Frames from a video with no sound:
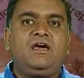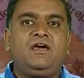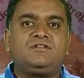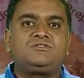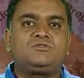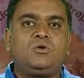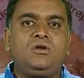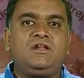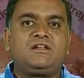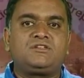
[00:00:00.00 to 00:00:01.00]
is
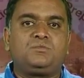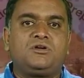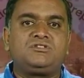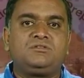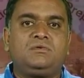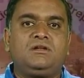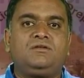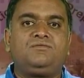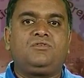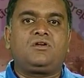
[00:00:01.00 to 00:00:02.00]
solely responsible
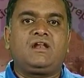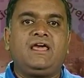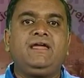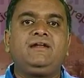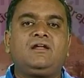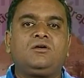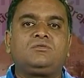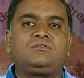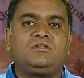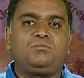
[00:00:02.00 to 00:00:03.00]
for laying down
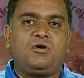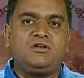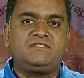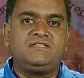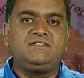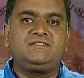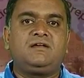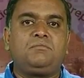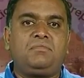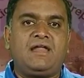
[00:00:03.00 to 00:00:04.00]
the policies,
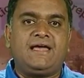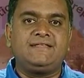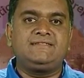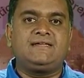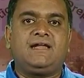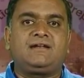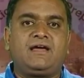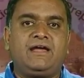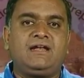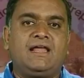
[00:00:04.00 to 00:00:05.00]
plans, and
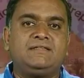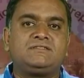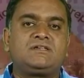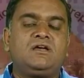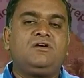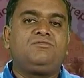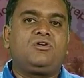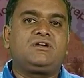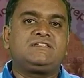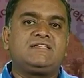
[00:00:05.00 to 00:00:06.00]
guidelines
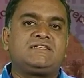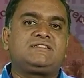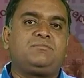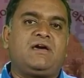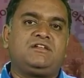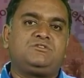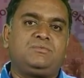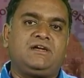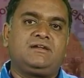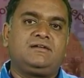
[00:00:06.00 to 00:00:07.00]
for disaster
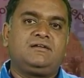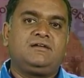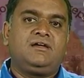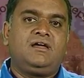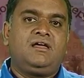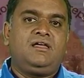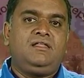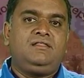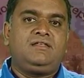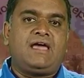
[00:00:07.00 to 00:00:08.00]
management.
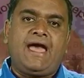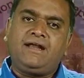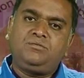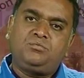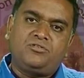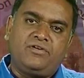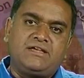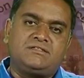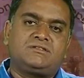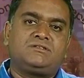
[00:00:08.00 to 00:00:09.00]
The Act
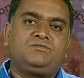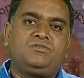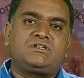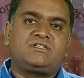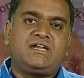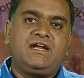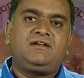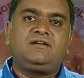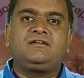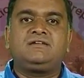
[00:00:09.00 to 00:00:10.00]
provides for
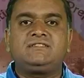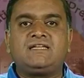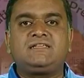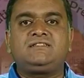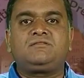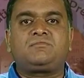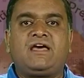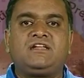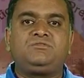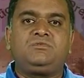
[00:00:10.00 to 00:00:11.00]
State Disaster
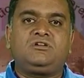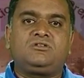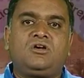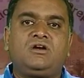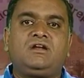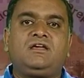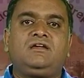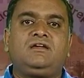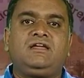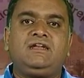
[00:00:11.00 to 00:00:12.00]
Management Authority
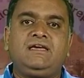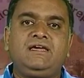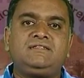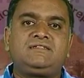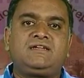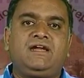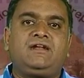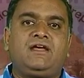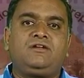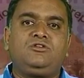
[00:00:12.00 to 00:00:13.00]
in each
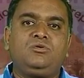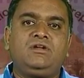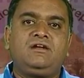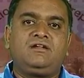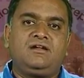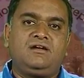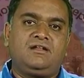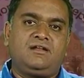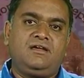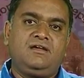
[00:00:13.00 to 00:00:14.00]
state and union
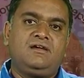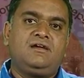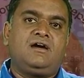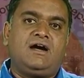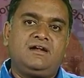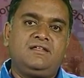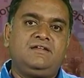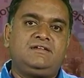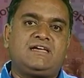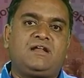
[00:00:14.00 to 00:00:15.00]
territory under
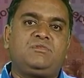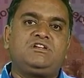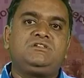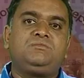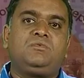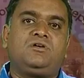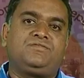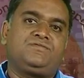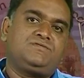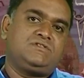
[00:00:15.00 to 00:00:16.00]
the chairmanship of
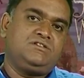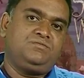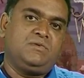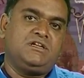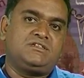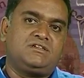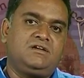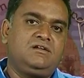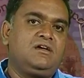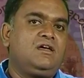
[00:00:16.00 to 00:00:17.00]
Chief
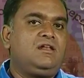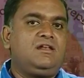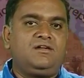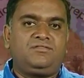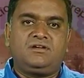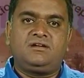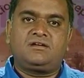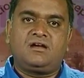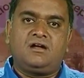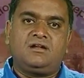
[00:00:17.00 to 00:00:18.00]
Minister,
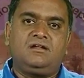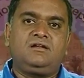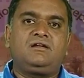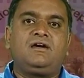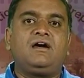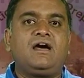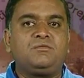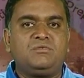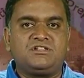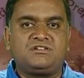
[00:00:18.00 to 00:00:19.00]
Lieutenant Governor,
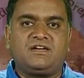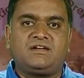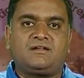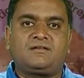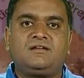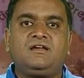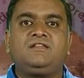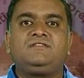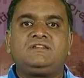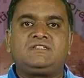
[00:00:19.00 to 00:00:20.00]
Administrator.
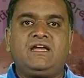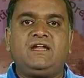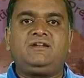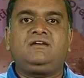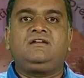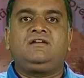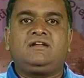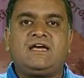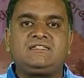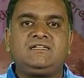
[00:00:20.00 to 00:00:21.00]
The State
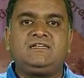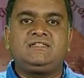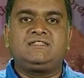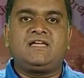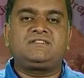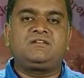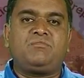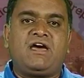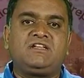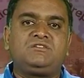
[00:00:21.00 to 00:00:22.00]
National Disaster
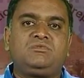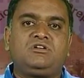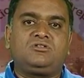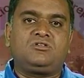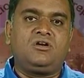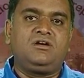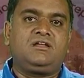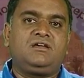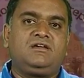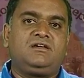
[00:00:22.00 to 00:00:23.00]
Management
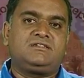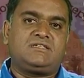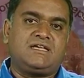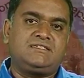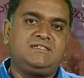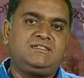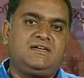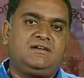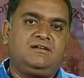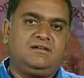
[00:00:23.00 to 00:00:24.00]
Authority is
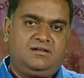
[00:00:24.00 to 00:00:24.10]
assisted